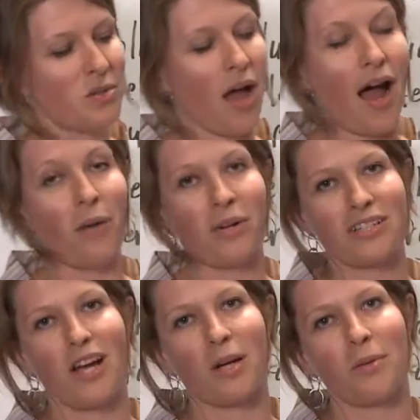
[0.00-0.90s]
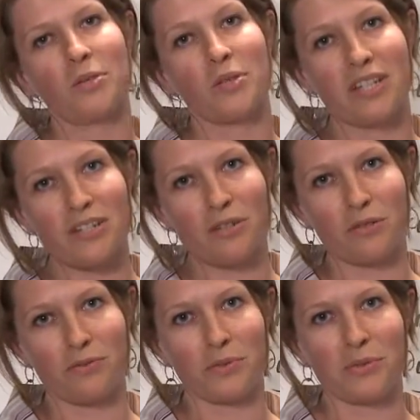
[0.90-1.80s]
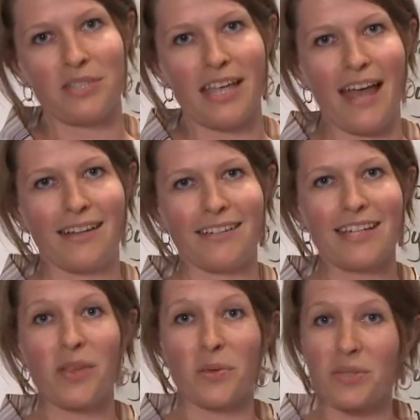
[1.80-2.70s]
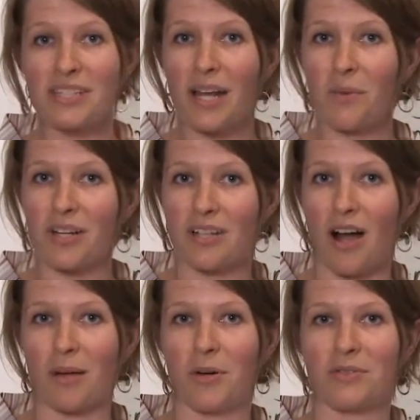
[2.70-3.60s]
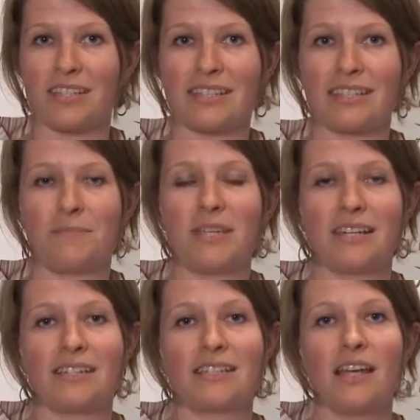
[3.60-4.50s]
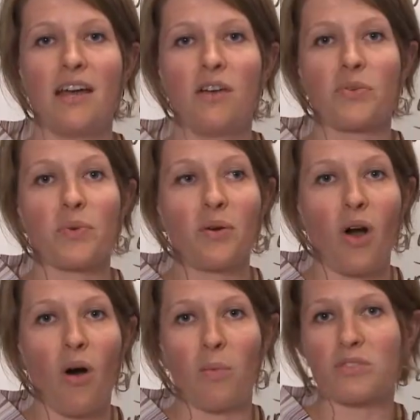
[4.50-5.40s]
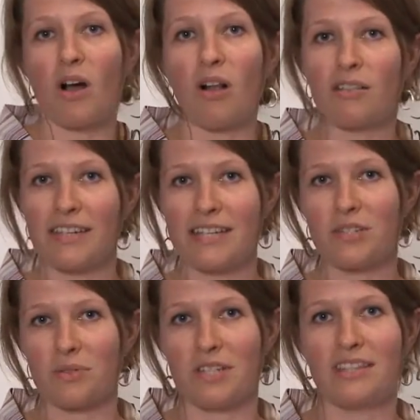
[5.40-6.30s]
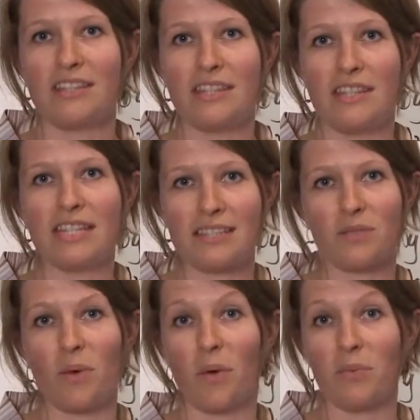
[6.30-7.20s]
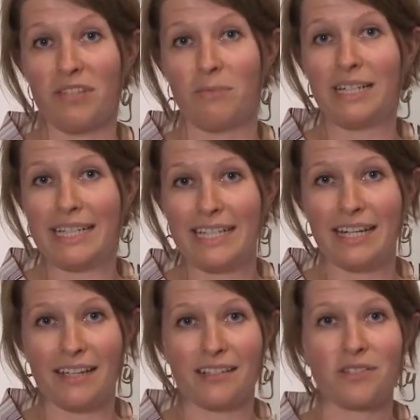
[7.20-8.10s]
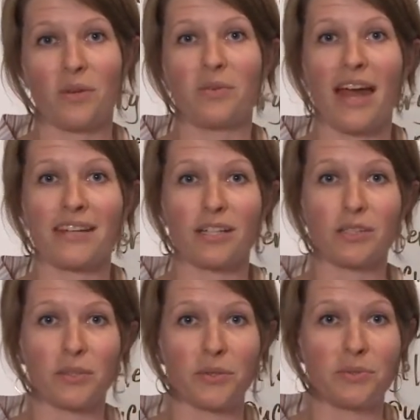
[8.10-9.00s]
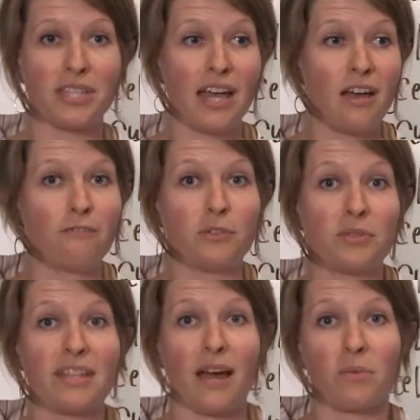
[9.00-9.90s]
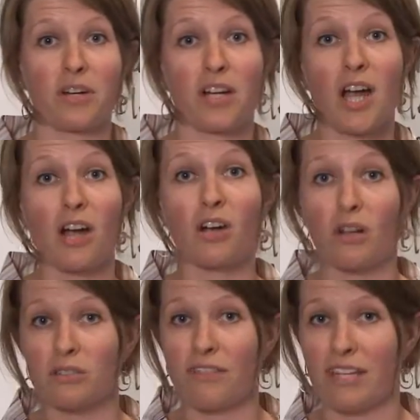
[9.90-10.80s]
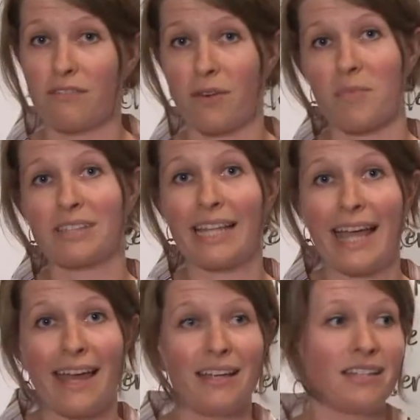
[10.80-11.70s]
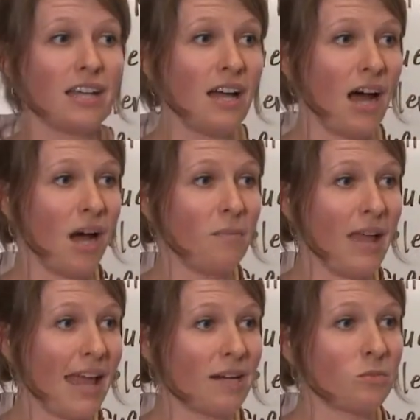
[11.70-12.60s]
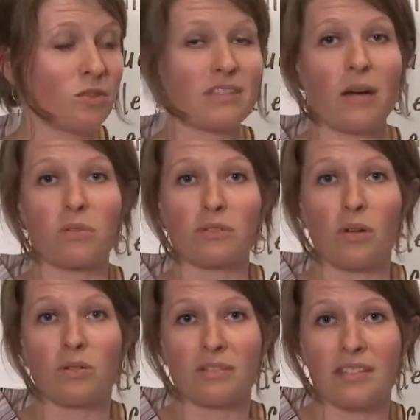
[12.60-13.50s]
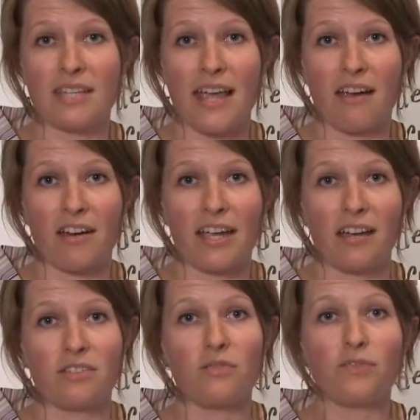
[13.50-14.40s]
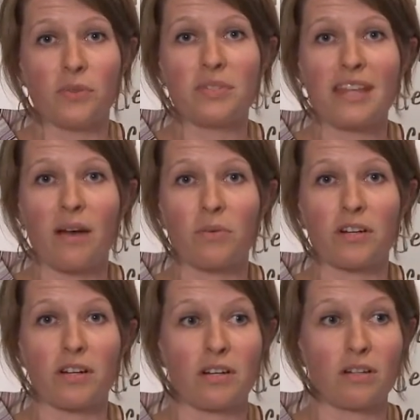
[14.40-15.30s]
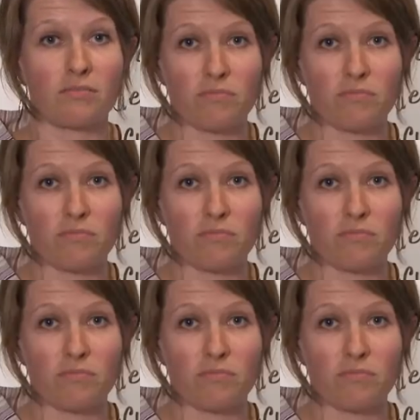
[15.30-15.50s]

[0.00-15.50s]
I want to talk about traditional foods, and the reason I want to talk about this is because throughout almost all of history, this is what we've been eating. So that includes foods that were cultivated from the land, animals that were local to the area, foods that were